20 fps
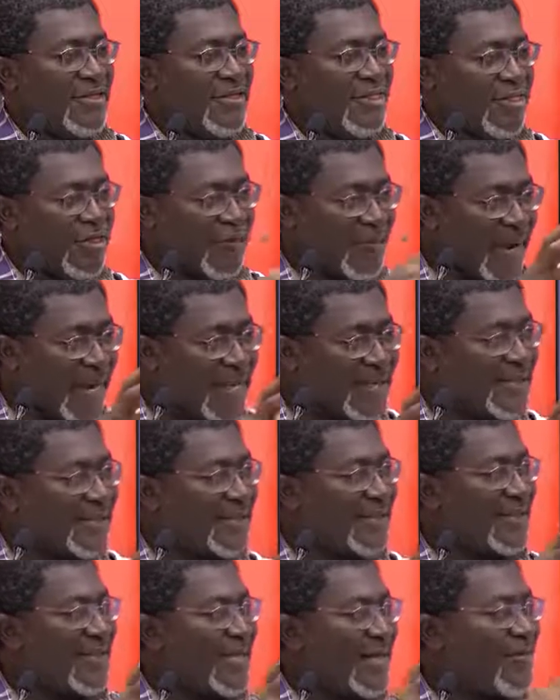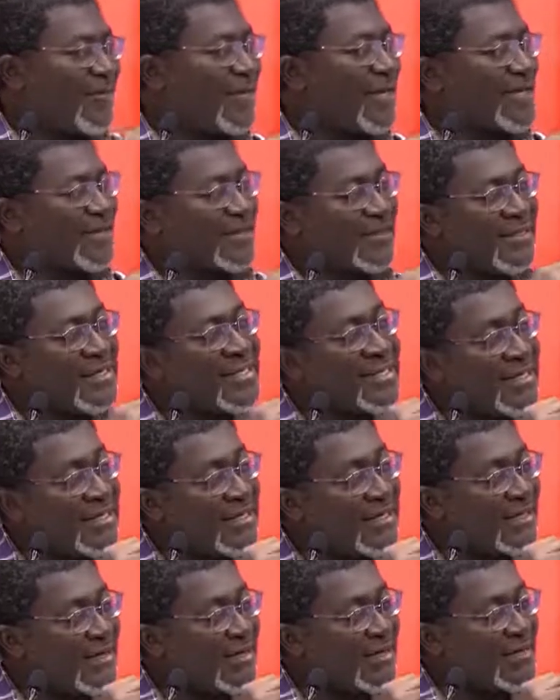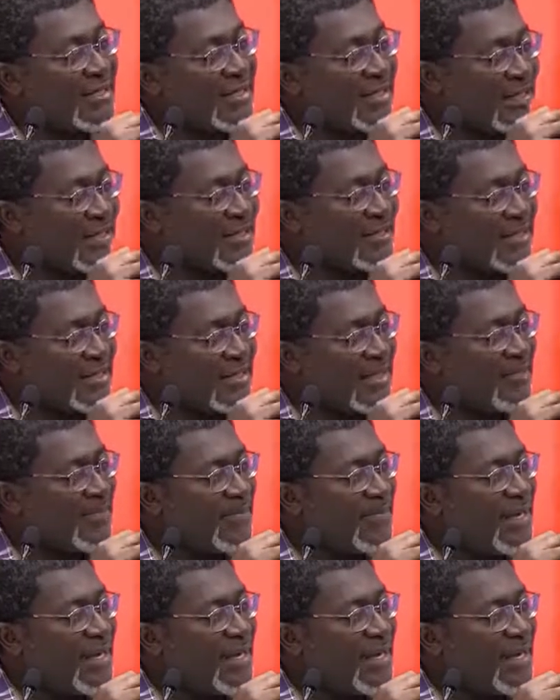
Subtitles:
threats that we're seeing on the landscape,